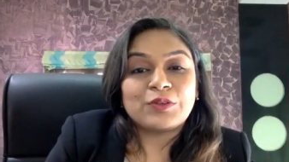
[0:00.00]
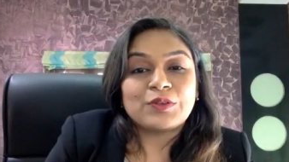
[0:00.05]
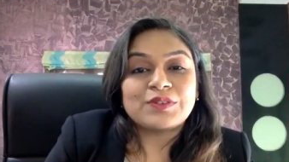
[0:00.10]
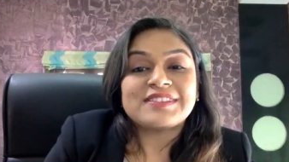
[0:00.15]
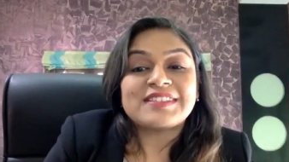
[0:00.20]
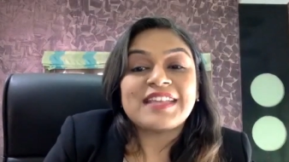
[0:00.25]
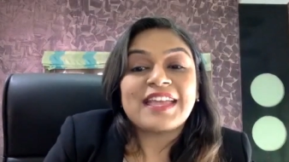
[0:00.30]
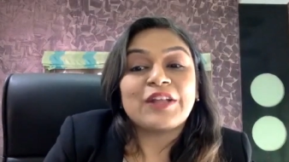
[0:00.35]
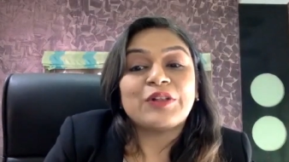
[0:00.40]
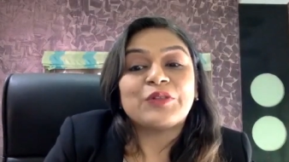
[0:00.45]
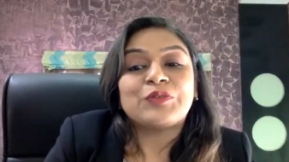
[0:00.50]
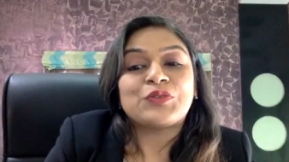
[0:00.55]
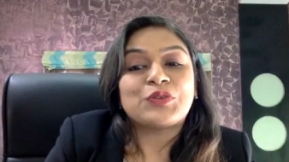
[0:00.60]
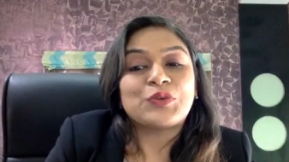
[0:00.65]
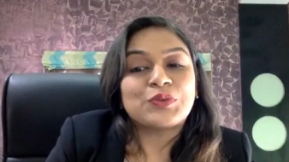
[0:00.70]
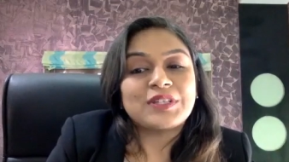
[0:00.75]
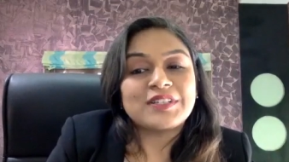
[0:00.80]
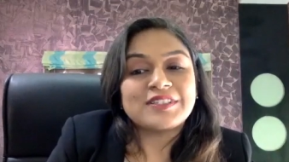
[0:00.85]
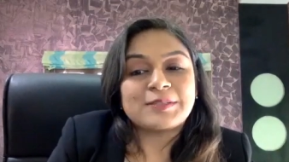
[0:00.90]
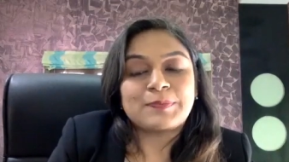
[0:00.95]
sail
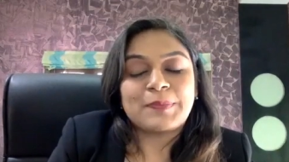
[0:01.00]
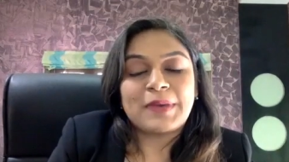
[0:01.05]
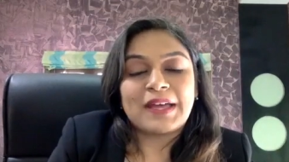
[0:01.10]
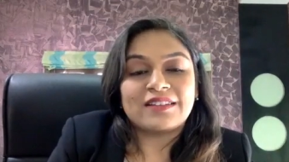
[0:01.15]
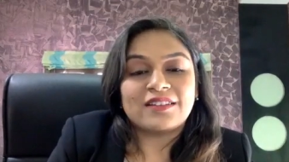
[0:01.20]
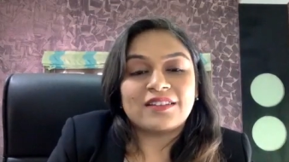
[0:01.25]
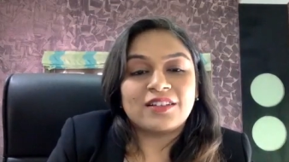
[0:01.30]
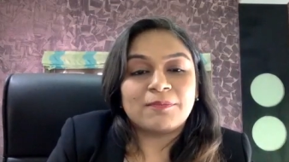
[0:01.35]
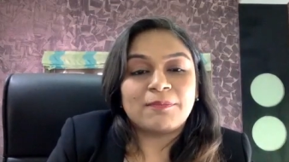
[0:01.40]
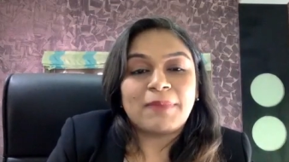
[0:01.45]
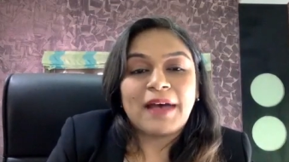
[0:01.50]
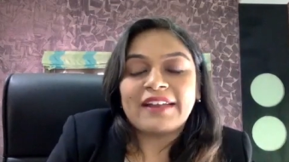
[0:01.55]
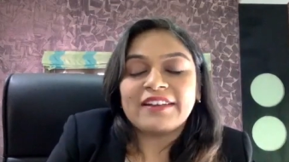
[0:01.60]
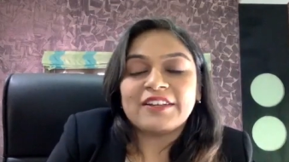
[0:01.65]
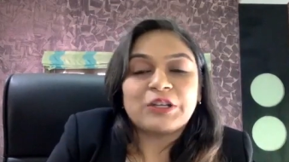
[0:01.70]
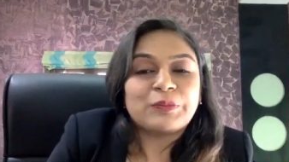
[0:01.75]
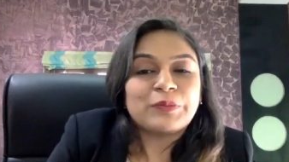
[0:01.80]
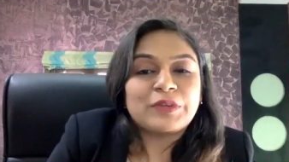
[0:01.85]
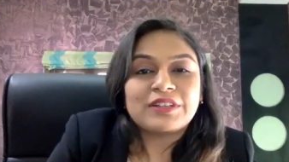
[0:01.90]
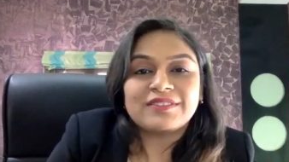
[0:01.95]
through this
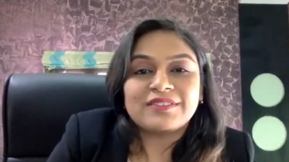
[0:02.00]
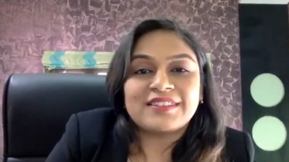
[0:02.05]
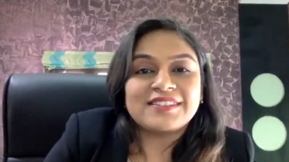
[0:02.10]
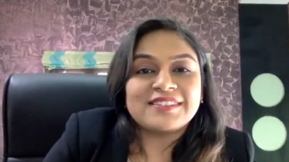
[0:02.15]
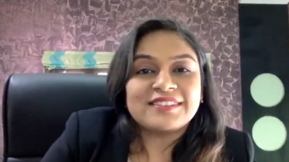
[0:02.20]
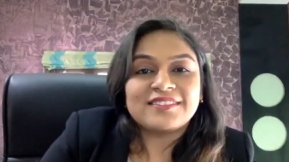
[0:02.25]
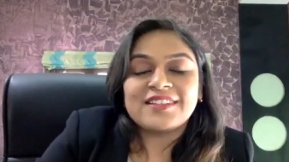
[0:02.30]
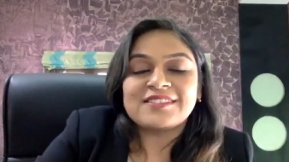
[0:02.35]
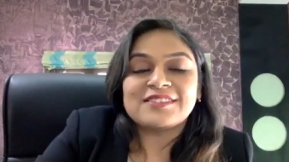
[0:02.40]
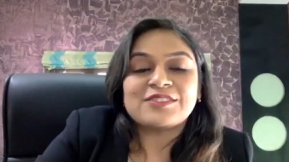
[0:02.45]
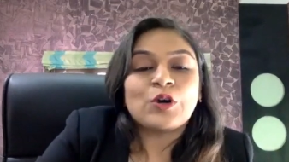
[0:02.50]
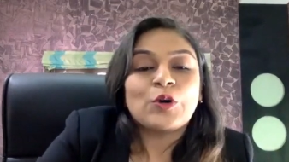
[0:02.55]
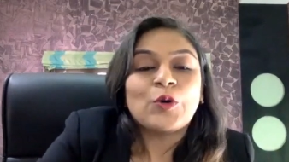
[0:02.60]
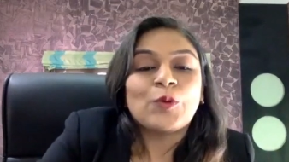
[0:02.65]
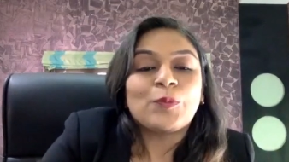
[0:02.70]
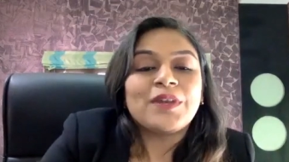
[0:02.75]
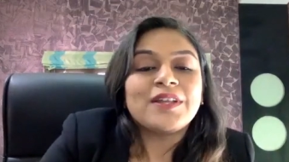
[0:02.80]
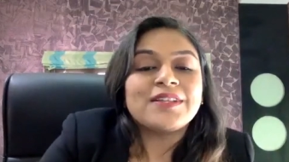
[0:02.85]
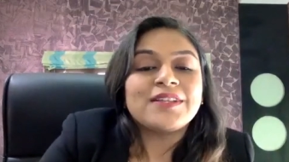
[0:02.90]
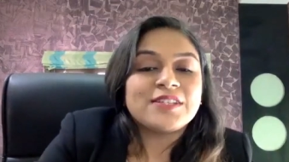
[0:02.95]
pandemic, this
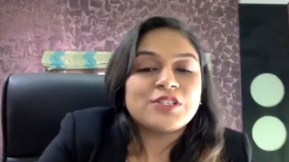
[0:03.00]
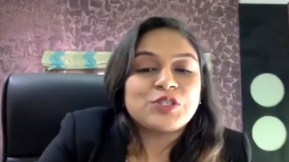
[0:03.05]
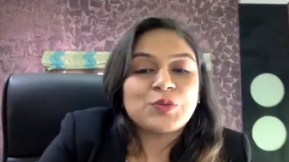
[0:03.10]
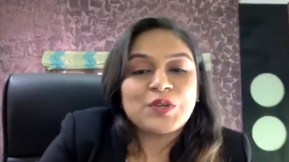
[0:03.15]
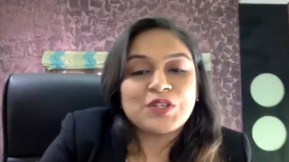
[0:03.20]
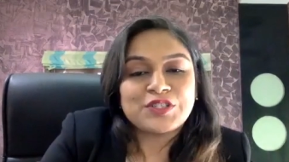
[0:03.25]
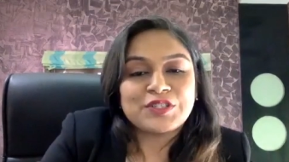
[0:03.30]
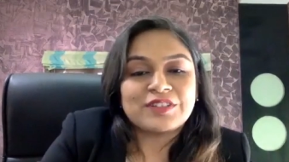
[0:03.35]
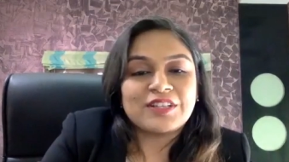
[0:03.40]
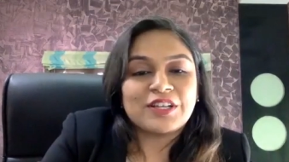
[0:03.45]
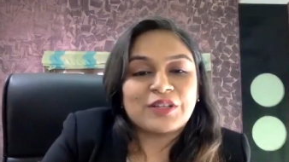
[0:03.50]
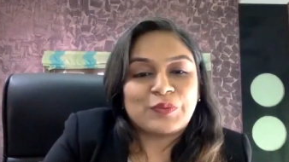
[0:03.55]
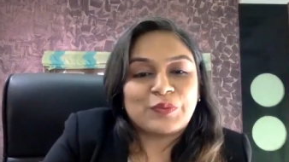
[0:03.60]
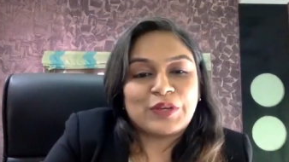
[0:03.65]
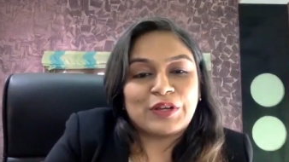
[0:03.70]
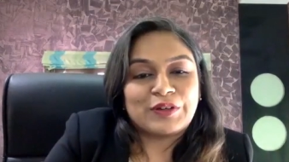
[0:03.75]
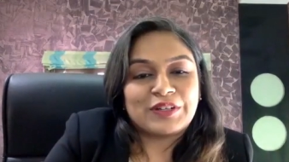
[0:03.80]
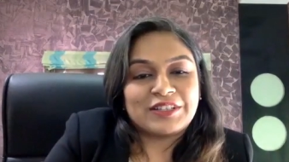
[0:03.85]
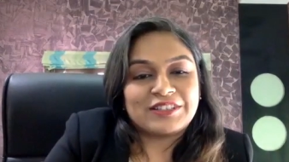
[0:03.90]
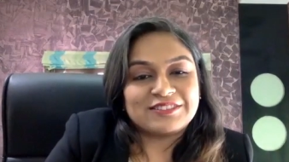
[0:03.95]
hopeless situation that
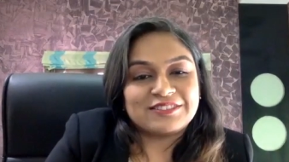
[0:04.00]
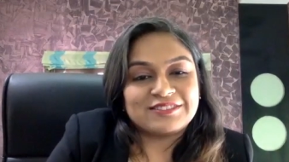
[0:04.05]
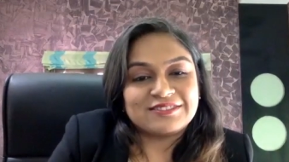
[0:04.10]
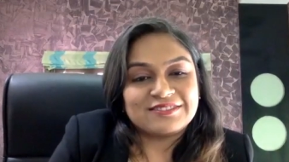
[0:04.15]
we are in?